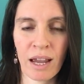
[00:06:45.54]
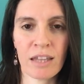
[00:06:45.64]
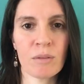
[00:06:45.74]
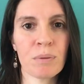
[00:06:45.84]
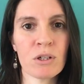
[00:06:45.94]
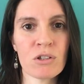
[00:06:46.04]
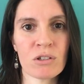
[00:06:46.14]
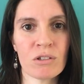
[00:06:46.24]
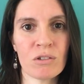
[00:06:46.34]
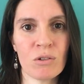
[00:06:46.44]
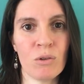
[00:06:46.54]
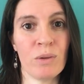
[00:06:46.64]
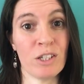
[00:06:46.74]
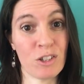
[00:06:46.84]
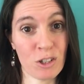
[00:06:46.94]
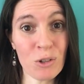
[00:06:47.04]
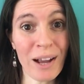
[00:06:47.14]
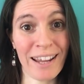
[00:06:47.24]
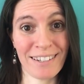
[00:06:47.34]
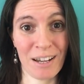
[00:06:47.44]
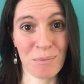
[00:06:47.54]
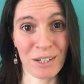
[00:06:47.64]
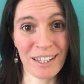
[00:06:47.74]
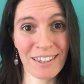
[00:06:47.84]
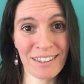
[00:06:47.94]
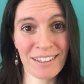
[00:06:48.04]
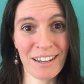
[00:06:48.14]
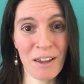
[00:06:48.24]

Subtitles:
And the person who we do end up with